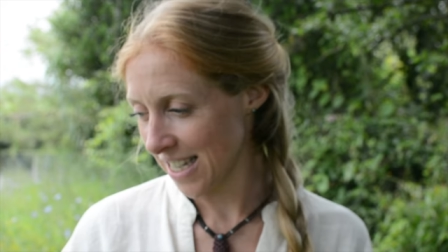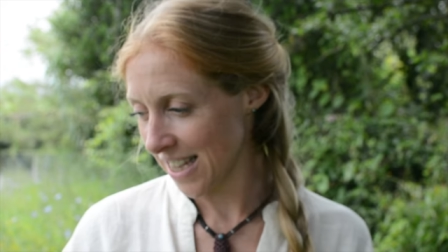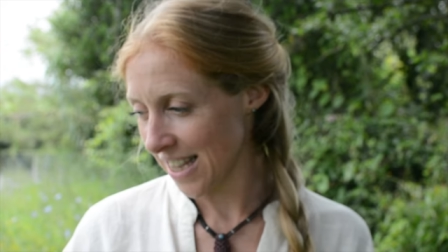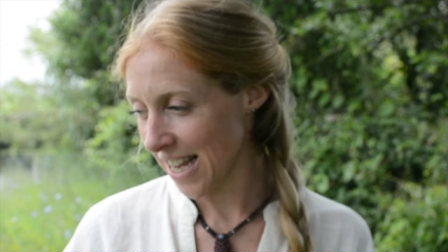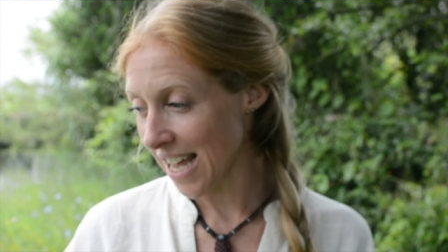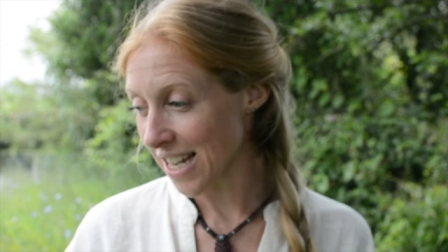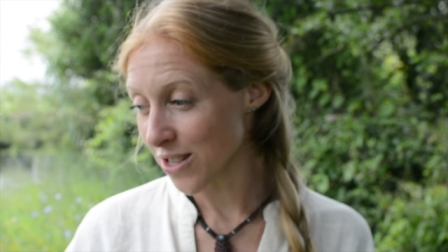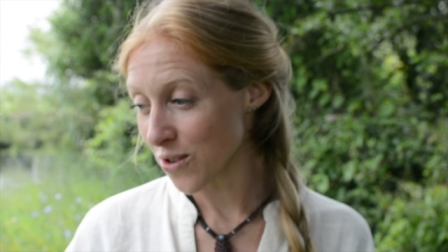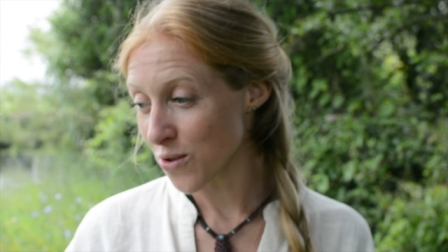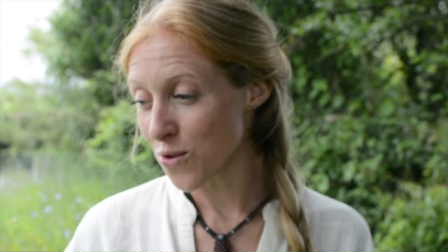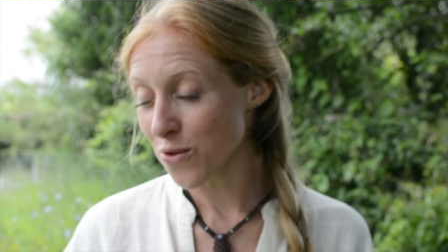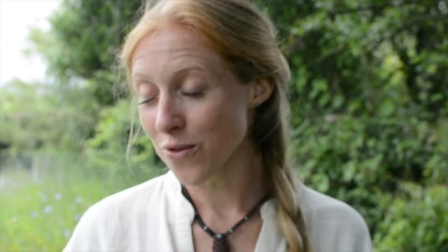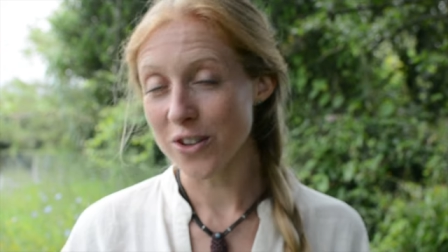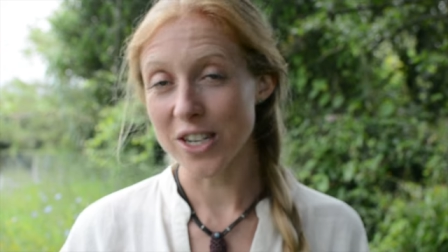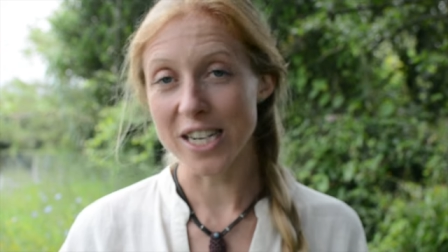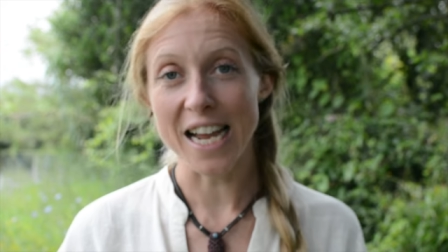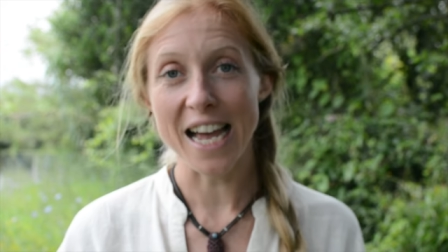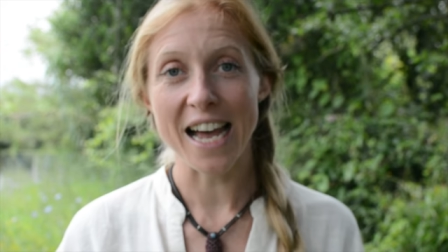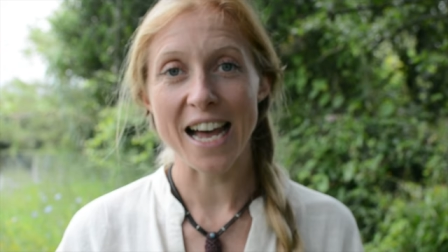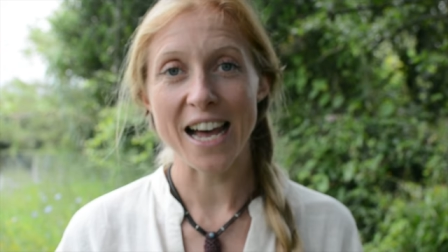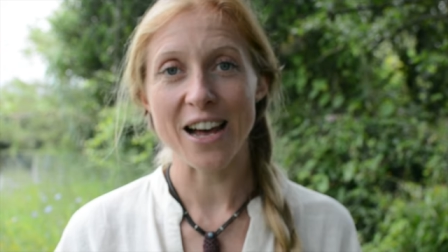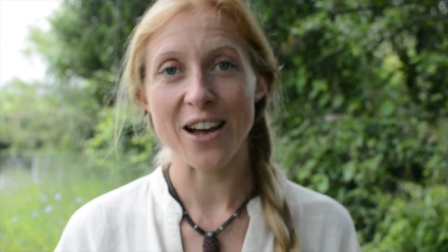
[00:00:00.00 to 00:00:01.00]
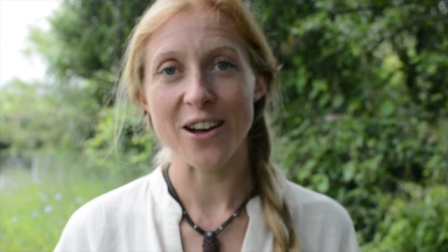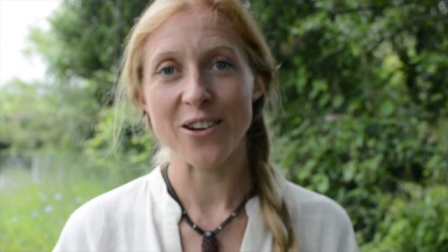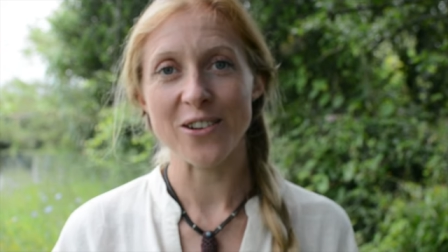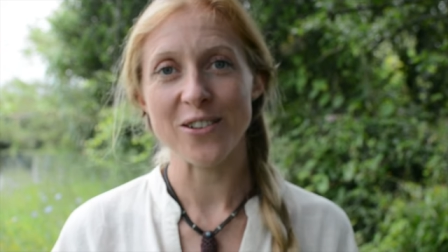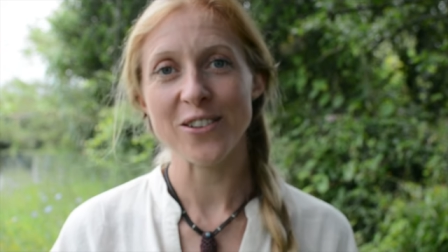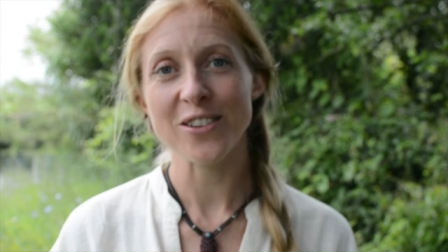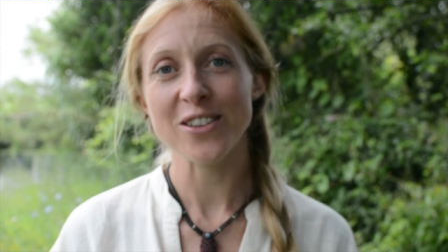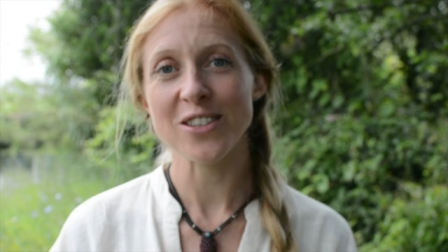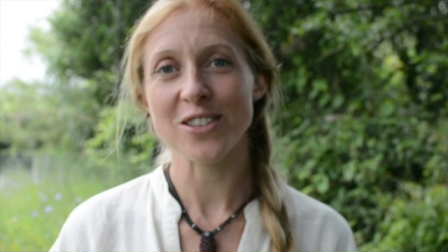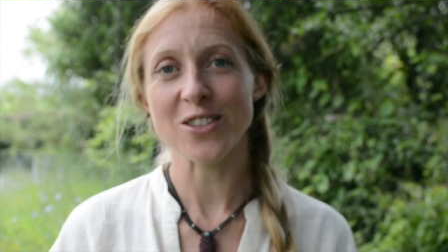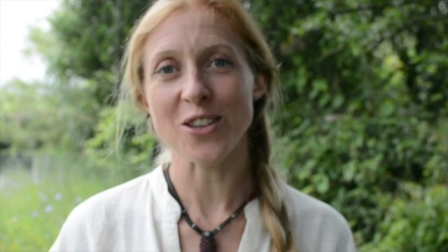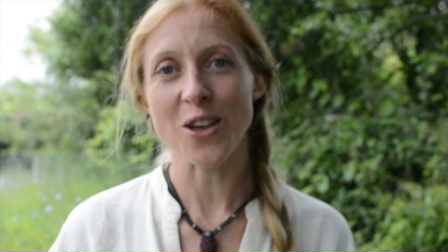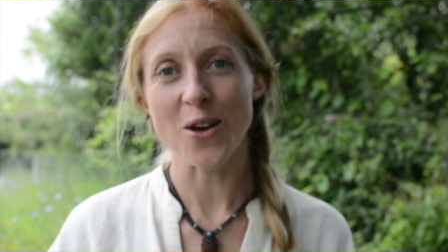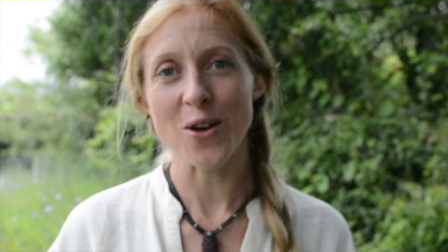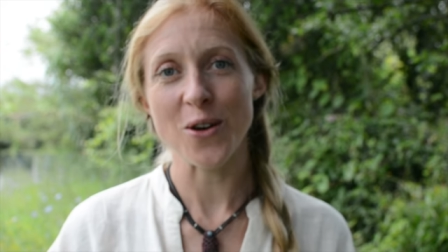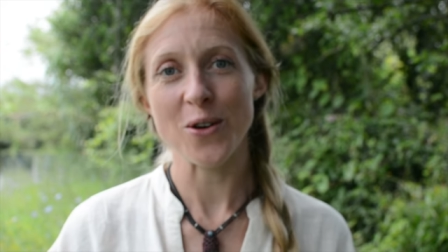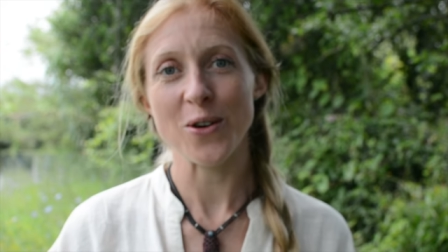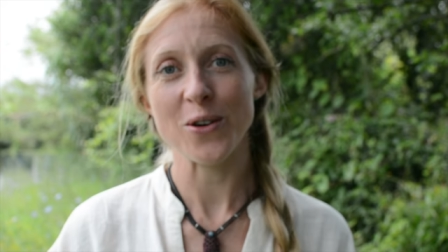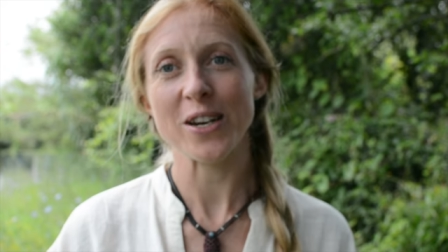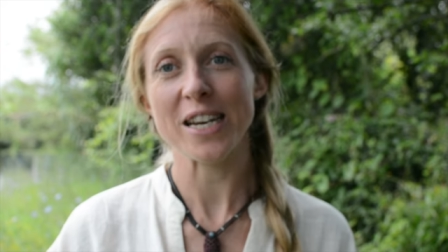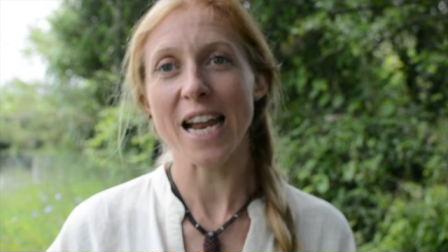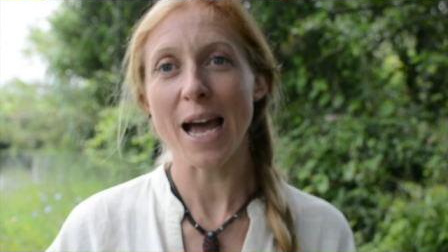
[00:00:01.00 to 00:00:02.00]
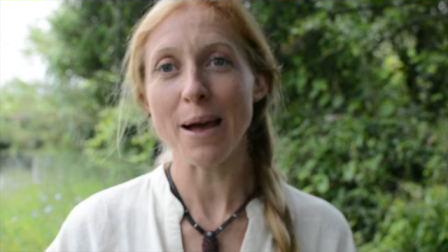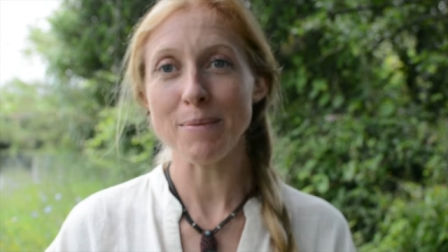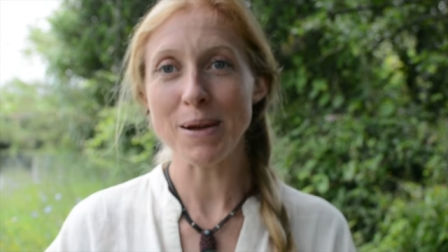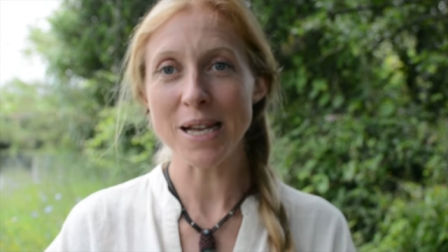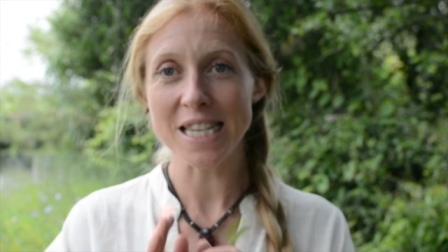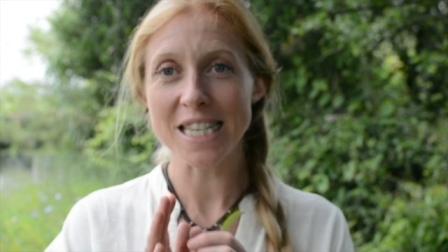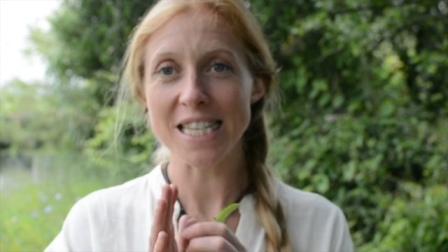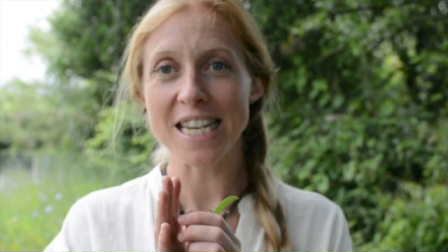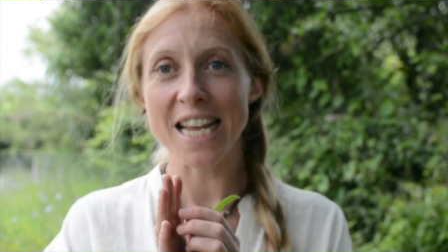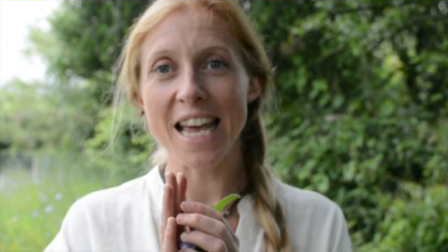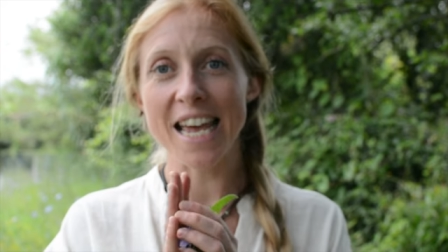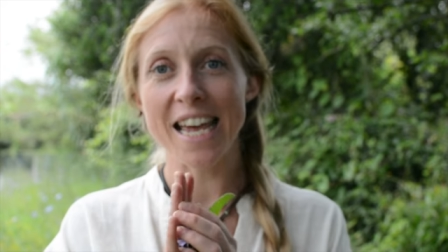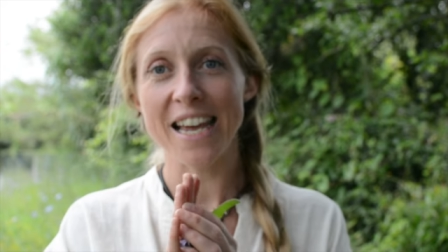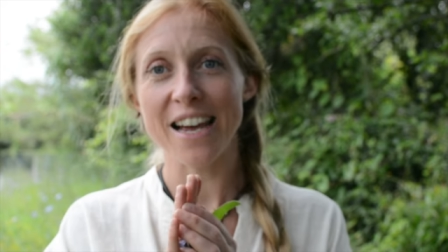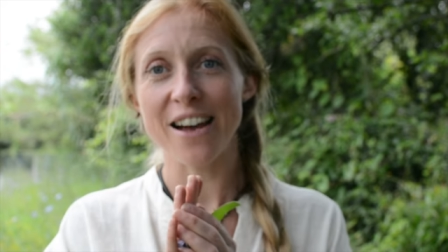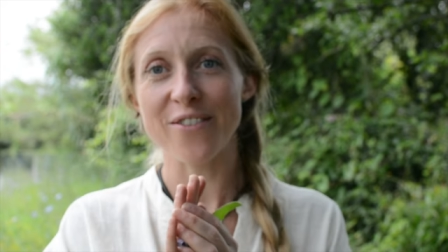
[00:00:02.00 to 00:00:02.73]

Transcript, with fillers: That's all for now. So namaste.